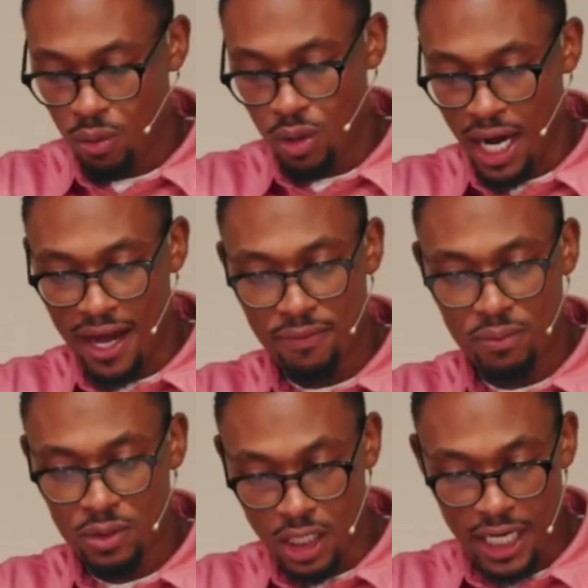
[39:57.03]
now where
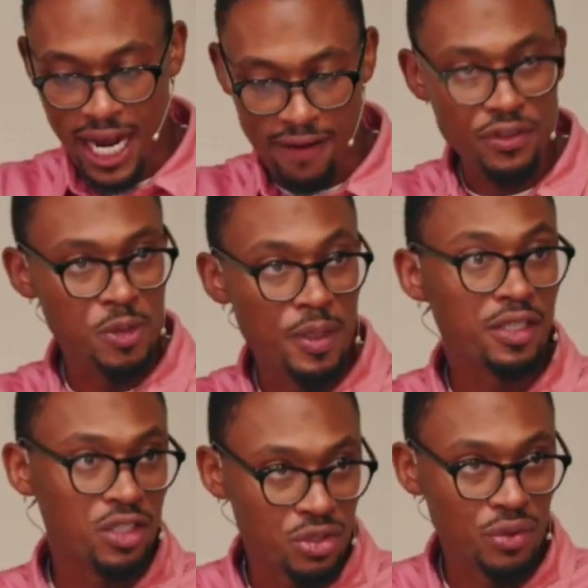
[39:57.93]
I'm going to have to
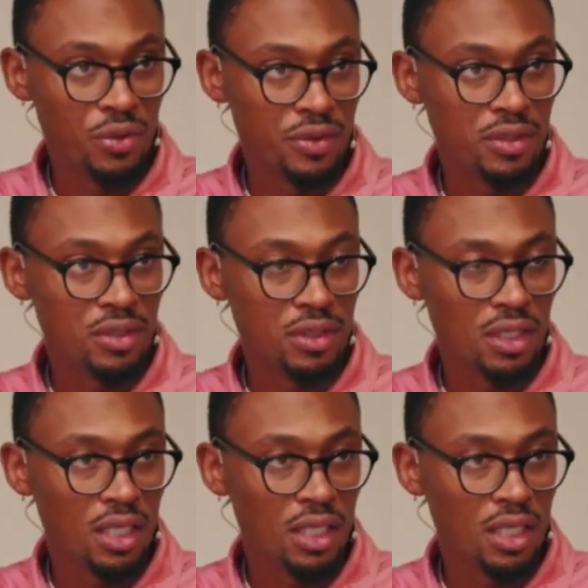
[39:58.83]
speak the truth,